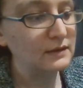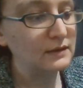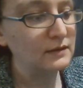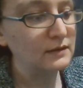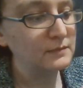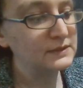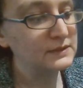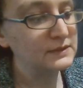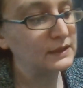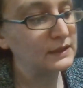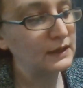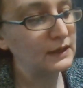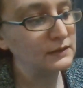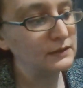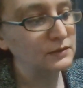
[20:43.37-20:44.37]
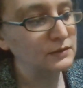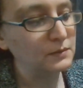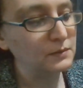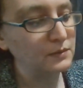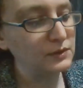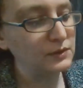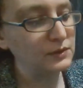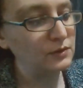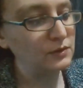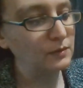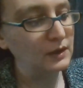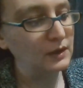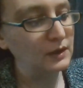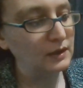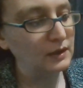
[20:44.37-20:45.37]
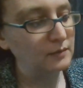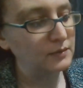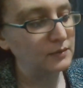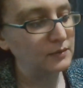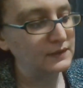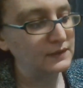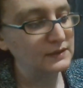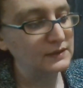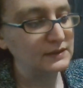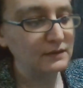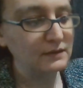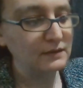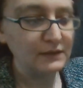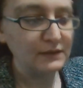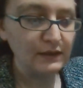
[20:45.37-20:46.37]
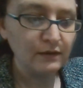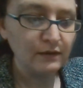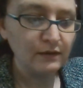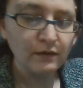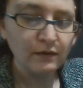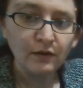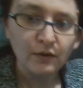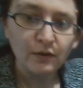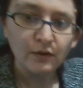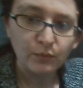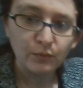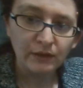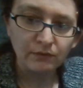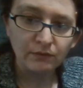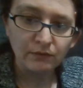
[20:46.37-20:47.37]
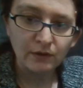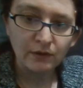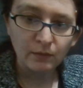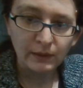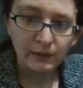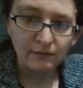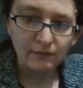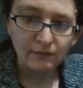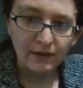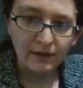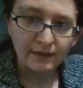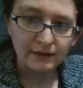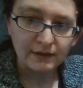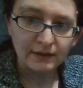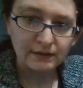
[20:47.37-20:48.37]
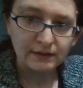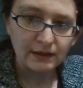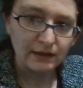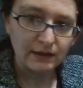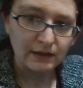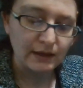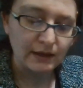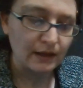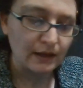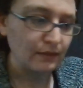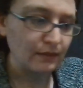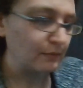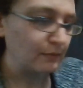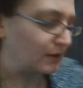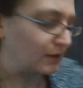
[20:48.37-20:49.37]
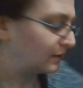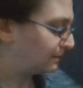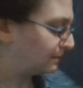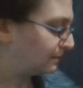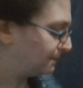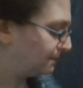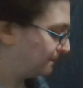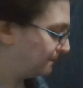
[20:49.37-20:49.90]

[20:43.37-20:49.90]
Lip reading: side, so we're going to put these down here, weave or not weave, and then tie at the bottom.